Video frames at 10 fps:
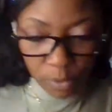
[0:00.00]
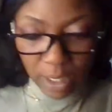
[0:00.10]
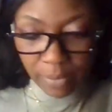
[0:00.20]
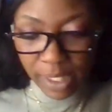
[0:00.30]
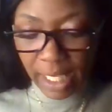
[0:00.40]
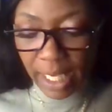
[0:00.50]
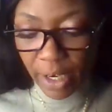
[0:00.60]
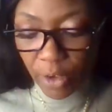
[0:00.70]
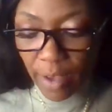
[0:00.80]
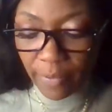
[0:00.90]
is what I'm seeing
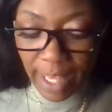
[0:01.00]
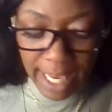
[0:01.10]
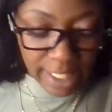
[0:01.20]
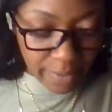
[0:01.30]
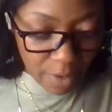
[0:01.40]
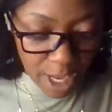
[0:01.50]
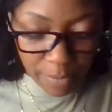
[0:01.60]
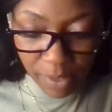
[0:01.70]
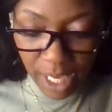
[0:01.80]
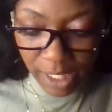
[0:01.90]
here. You have the Ace of
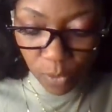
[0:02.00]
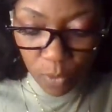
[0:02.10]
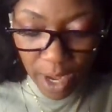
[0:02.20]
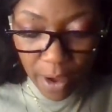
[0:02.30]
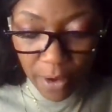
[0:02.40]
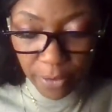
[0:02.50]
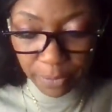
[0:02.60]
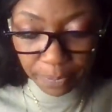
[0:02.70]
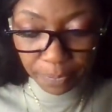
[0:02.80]
Cups as well.